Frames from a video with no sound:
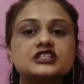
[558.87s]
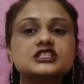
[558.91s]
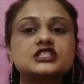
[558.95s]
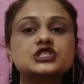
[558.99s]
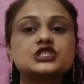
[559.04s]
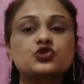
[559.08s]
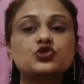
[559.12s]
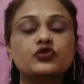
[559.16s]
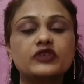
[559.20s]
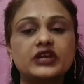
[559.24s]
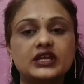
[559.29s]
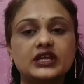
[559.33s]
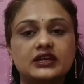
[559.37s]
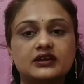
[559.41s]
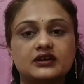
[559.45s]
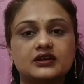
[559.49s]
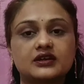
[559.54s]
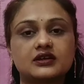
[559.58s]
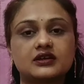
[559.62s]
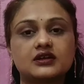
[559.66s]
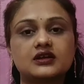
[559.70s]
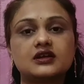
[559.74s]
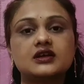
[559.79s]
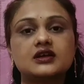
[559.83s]
sewing
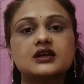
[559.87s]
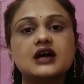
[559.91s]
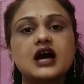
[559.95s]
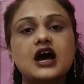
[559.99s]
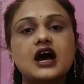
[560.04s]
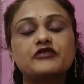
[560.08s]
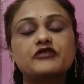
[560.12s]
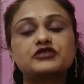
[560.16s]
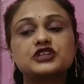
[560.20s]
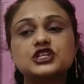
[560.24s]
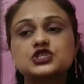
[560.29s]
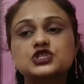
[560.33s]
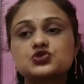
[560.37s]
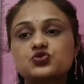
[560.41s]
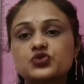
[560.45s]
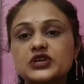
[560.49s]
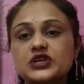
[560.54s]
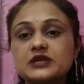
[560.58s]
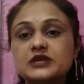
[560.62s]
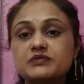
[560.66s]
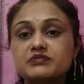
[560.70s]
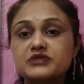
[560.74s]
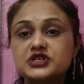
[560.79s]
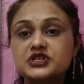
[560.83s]

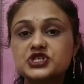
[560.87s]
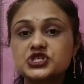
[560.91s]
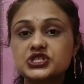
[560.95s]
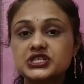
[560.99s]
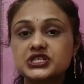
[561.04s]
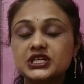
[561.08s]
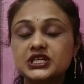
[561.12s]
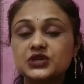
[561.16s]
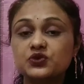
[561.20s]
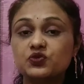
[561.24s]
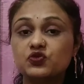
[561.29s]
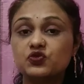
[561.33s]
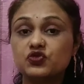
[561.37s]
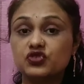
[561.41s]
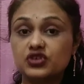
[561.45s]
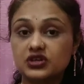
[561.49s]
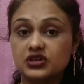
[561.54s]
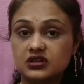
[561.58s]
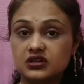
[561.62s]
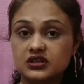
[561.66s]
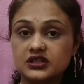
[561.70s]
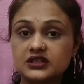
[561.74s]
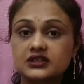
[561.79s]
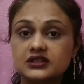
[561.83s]
machine
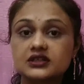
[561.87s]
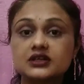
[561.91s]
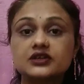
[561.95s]
work.